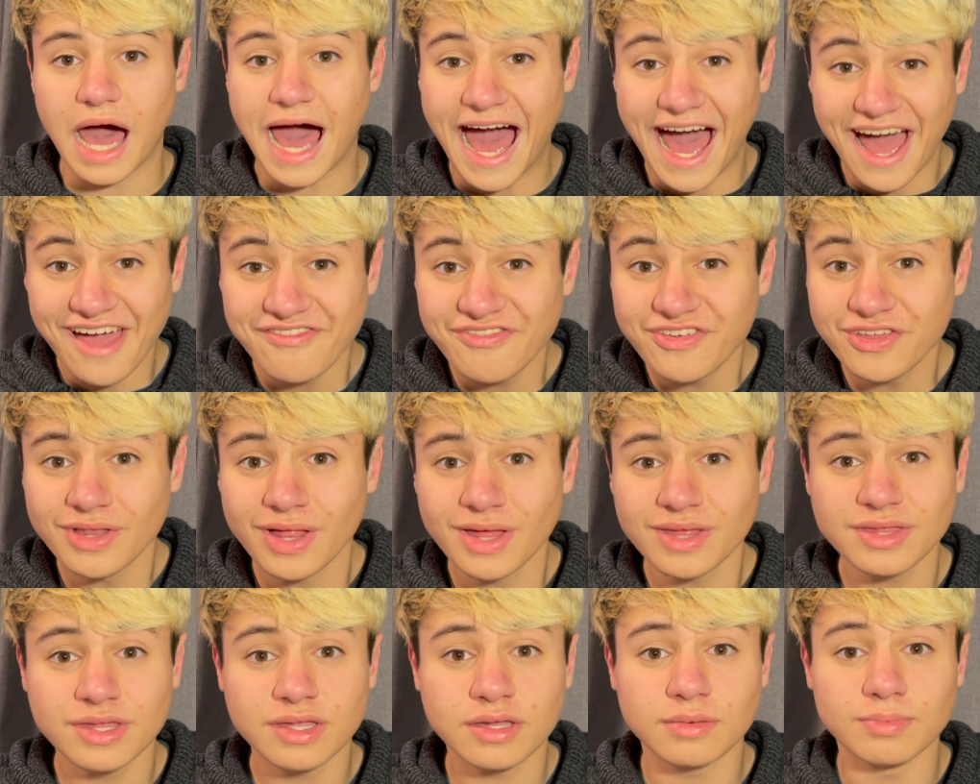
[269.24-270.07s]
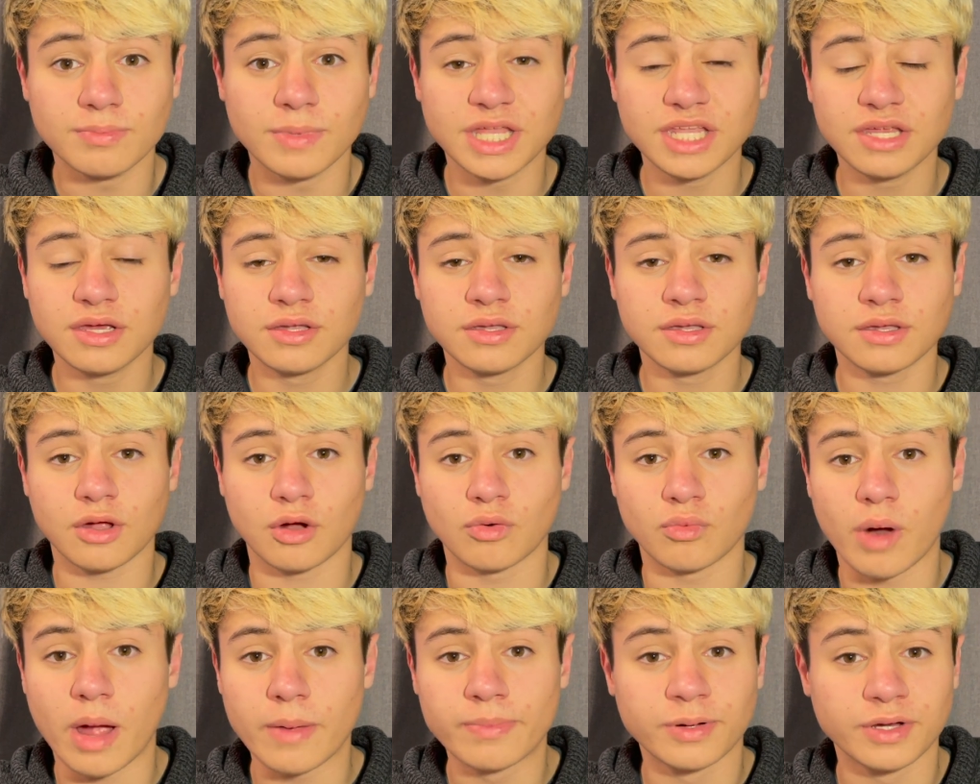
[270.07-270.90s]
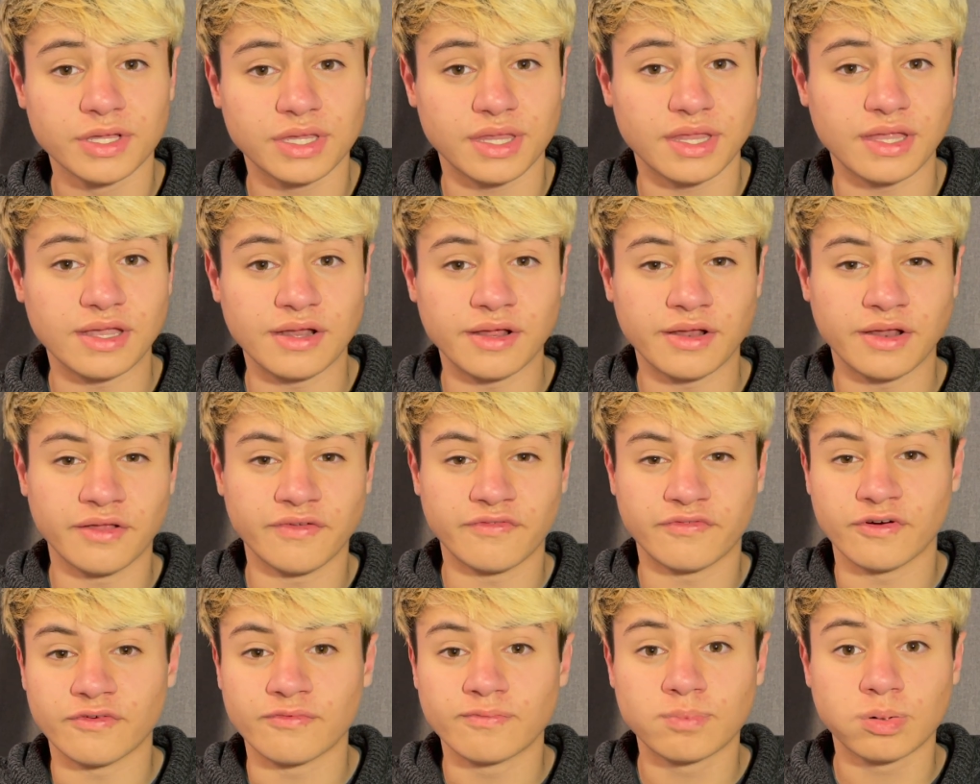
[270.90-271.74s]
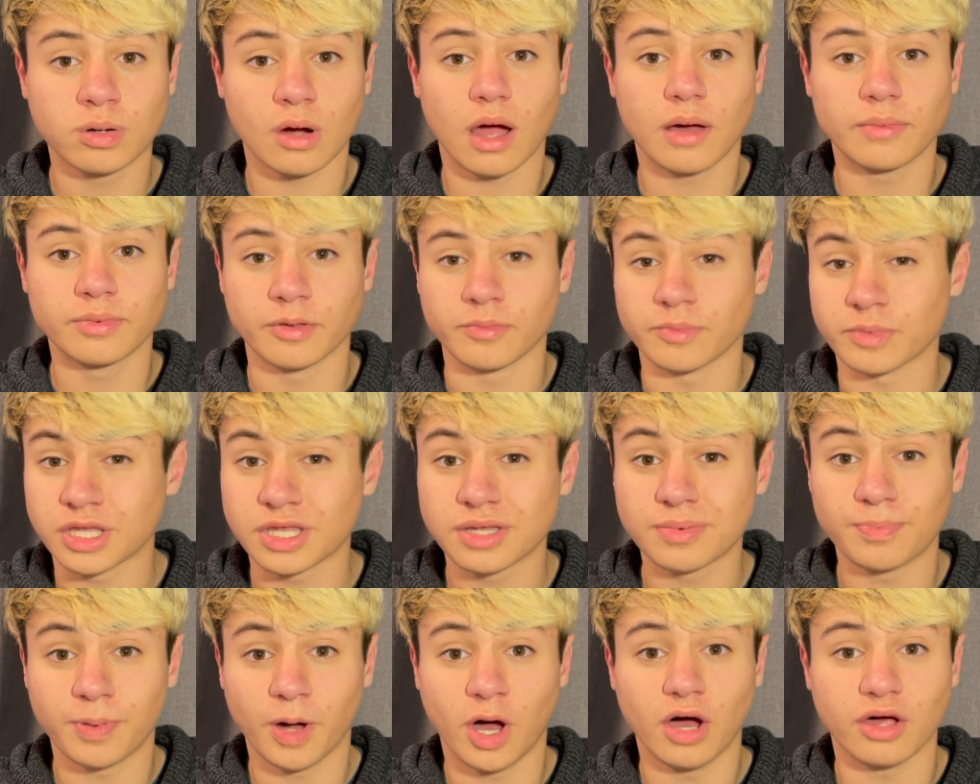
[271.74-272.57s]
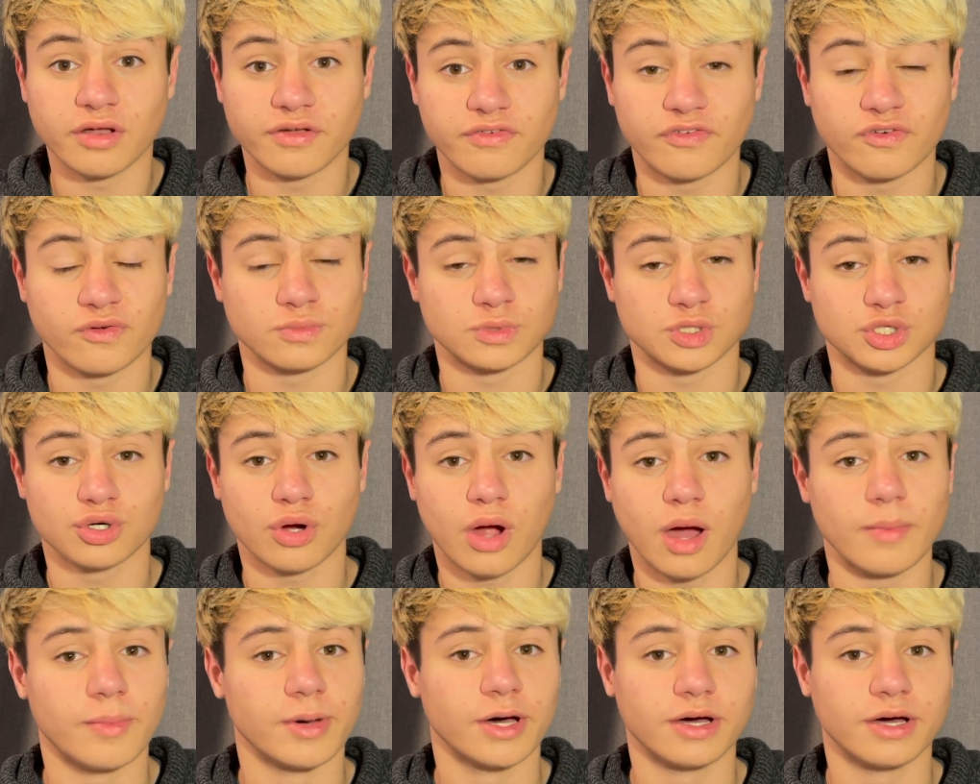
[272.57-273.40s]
I feel like these minions are representative of problems spawned from trauma.